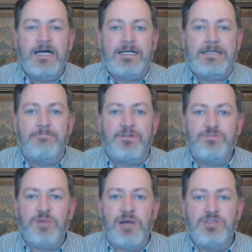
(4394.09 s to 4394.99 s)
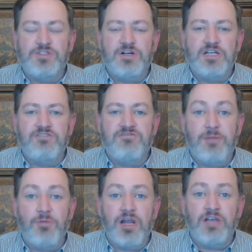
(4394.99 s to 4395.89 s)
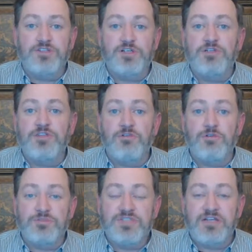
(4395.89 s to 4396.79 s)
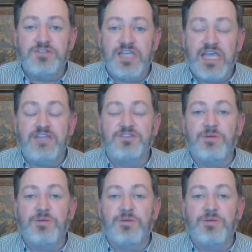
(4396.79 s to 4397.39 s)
But it's probably starting in February, I'll start doing the group sales again.